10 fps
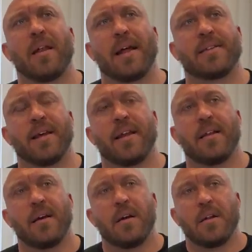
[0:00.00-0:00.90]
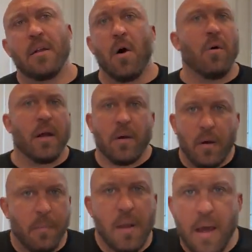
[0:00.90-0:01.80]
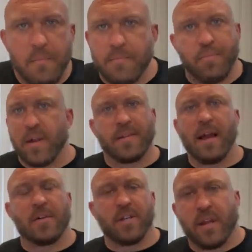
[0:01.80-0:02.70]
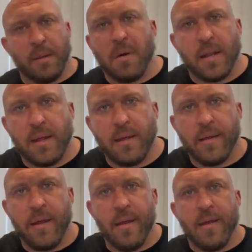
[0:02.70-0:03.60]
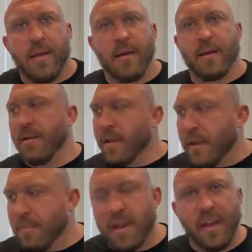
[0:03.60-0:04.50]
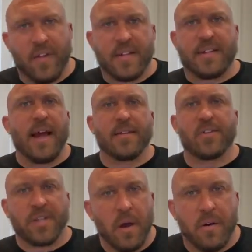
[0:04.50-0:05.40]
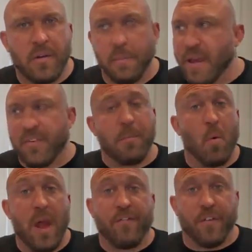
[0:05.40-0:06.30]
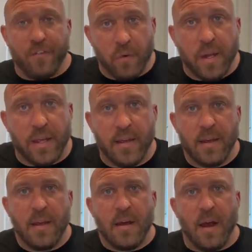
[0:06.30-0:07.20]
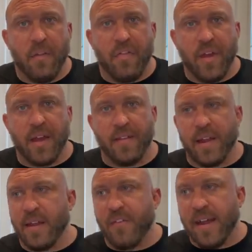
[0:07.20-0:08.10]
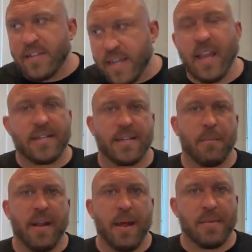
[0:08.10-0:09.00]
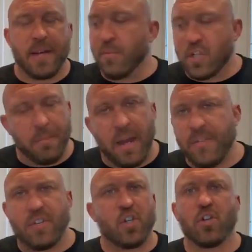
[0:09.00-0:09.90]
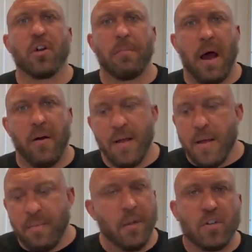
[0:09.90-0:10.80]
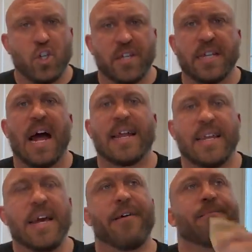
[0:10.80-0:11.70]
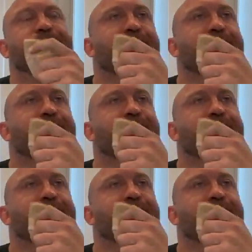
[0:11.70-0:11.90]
And I said, no, I go, I'm not price gouging anybody. Uh, like I'm not nothing set in stone. I'm giving them away for free on the thing. And then if I did list them on Amazon, which I'm not even sure about, but it was just an idea.